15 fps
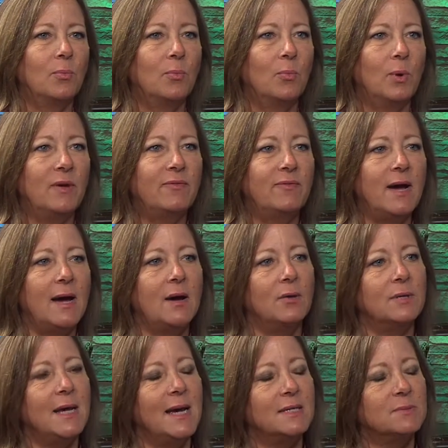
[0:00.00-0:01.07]
we
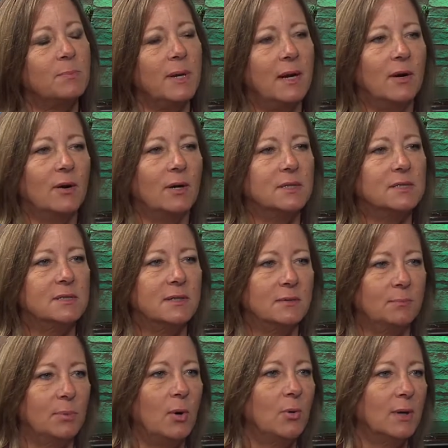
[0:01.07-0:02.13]
found as parents in
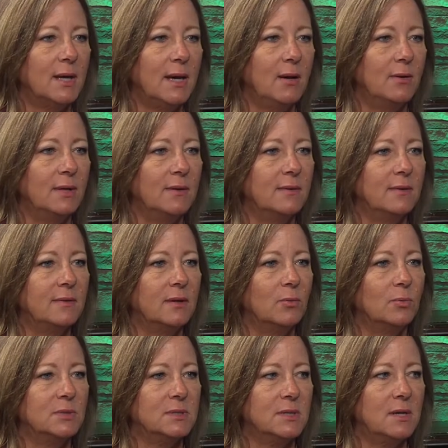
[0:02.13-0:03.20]
Polk County that there
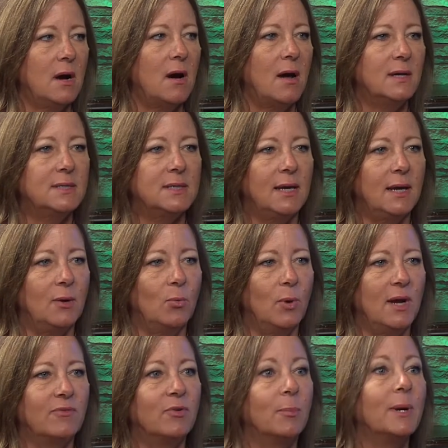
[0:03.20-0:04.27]
was not a
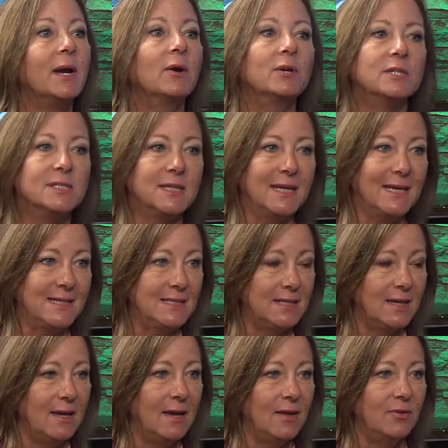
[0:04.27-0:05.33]
way for parents to get
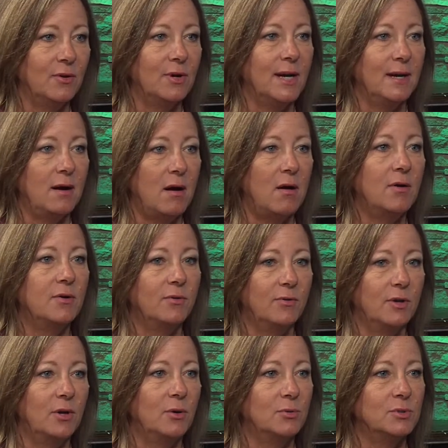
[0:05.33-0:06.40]
together and honor
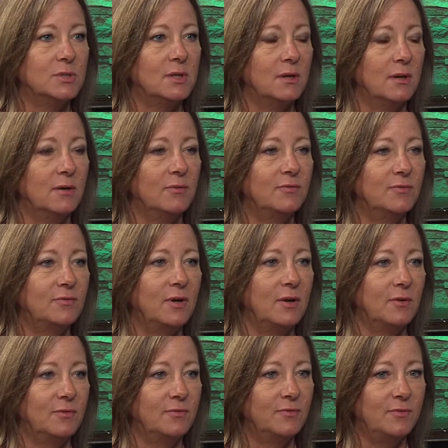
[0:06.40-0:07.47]
those of,
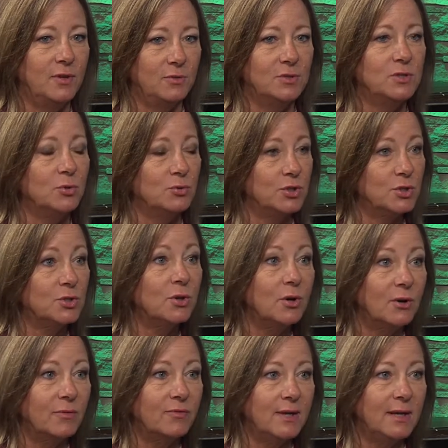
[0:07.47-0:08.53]
of those who
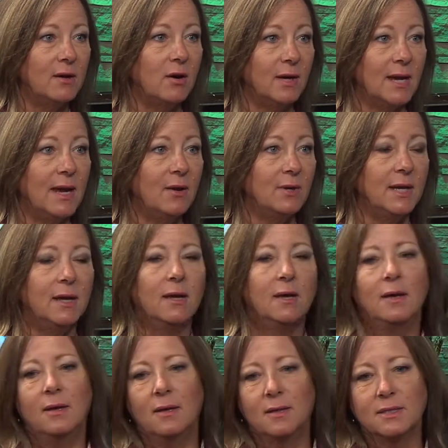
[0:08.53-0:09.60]
serve in our county.
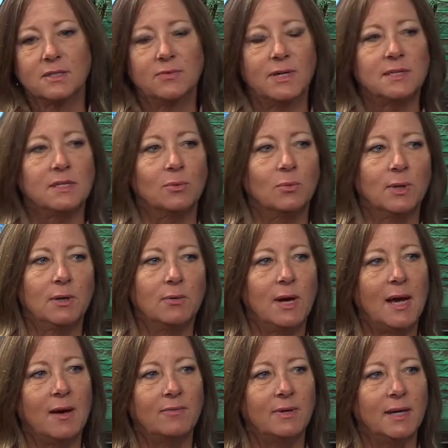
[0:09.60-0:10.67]
Let's face it, we don't
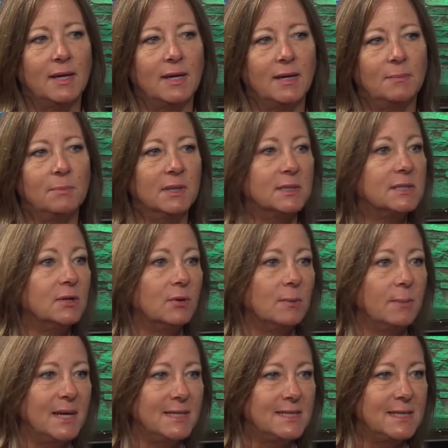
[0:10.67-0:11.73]
have a military
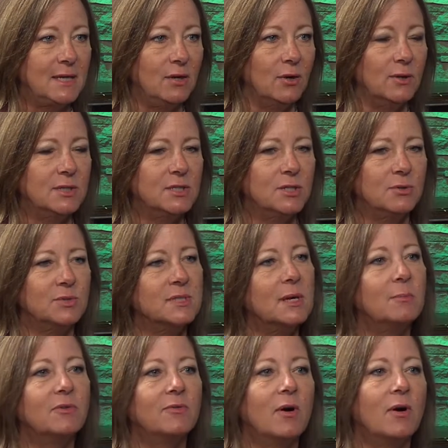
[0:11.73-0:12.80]
base here, and so some
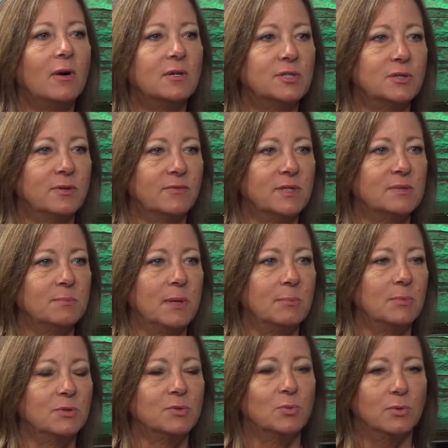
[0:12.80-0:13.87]
of our service
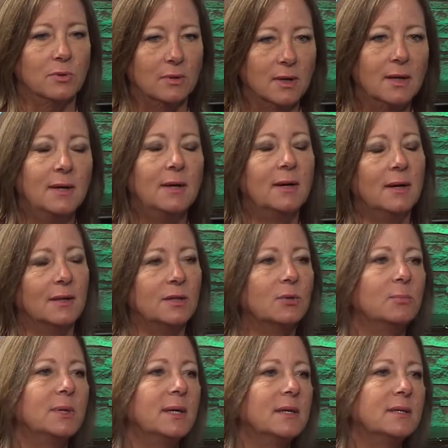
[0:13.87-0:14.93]
members were a little
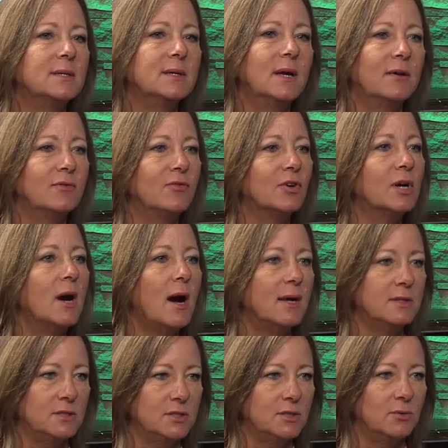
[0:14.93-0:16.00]
bit
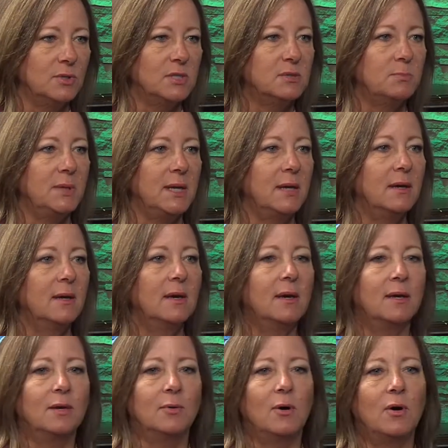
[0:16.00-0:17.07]
forgotten, so to speak
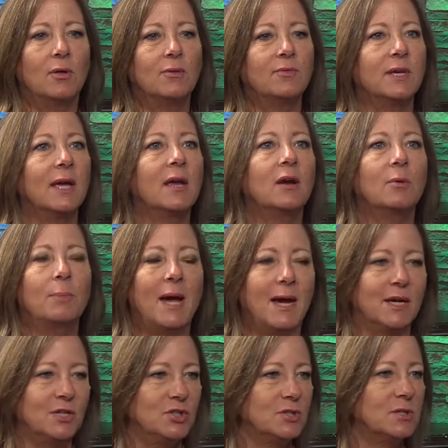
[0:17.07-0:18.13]
you know, all of the care
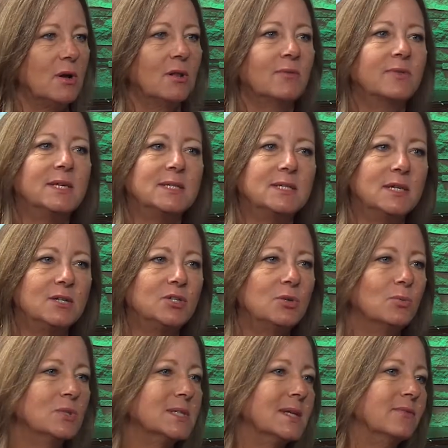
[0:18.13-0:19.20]
packages, all of the attention
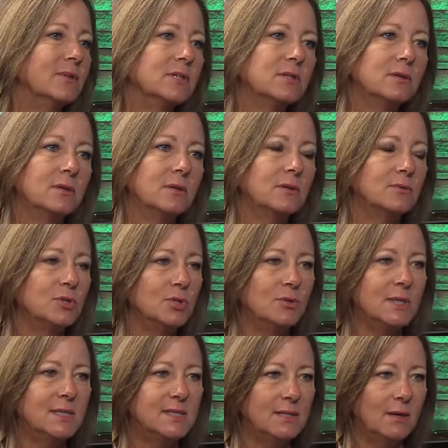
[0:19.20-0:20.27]
was given to those
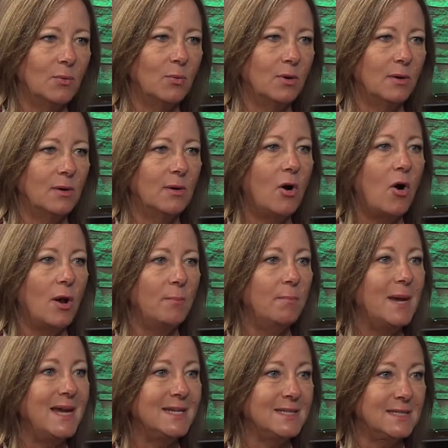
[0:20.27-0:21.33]
units that were on
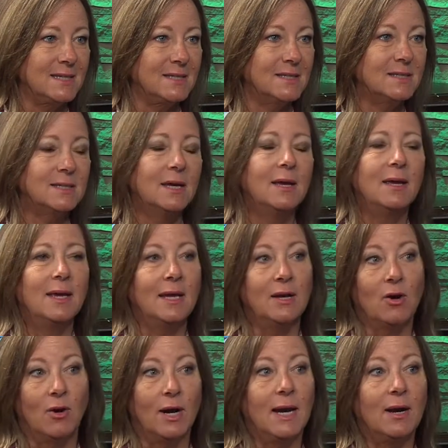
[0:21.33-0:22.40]
bases in
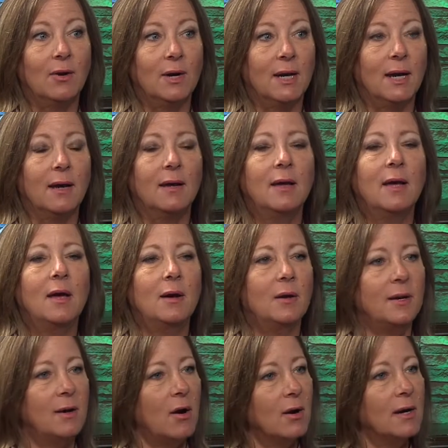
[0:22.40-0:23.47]
our area.
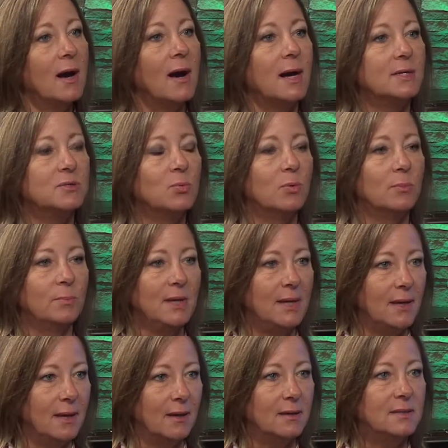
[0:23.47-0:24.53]
And our guys were
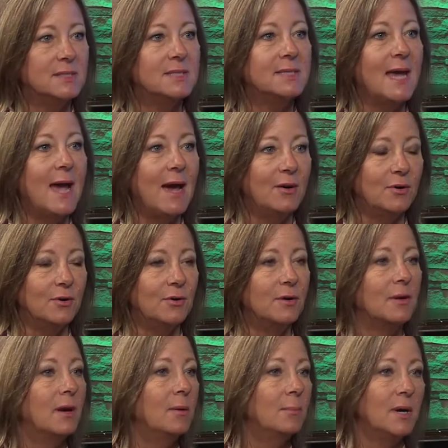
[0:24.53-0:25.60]
being scattered
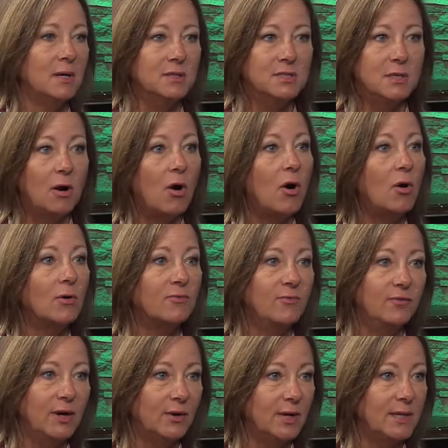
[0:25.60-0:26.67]
amongst all
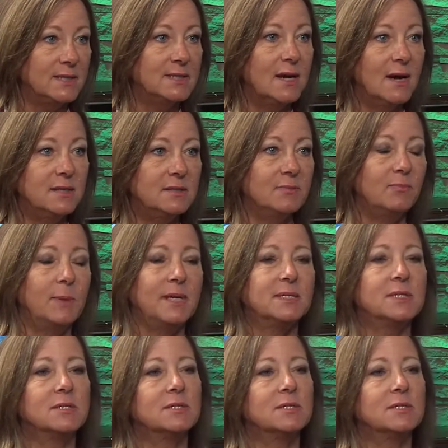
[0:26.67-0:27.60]
various kinds of bases.